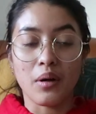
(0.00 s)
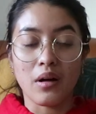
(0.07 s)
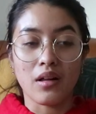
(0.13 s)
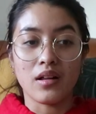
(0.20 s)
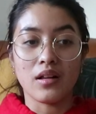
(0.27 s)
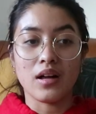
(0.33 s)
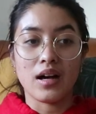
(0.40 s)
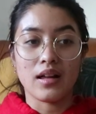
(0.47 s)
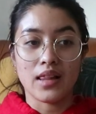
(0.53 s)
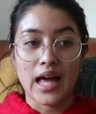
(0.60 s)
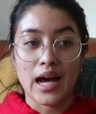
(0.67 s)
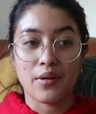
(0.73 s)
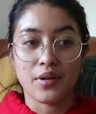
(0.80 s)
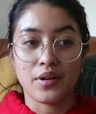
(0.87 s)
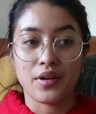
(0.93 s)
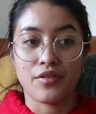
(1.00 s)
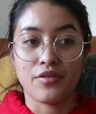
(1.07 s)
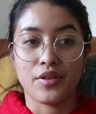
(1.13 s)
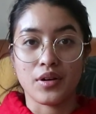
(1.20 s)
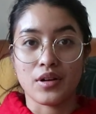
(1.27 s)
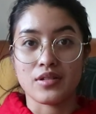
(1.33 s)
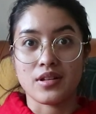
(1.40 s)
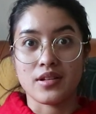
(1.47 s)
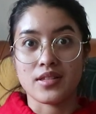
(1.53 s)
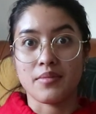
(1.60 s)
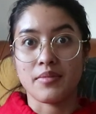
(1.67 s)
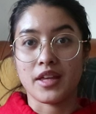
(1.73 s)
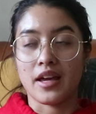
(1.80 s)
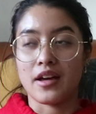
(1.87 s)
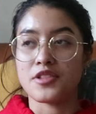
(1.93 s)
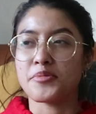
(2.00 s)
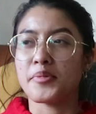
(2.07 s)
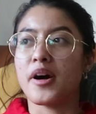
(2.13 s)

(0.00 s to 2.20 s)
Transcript: will allow you to focus on something else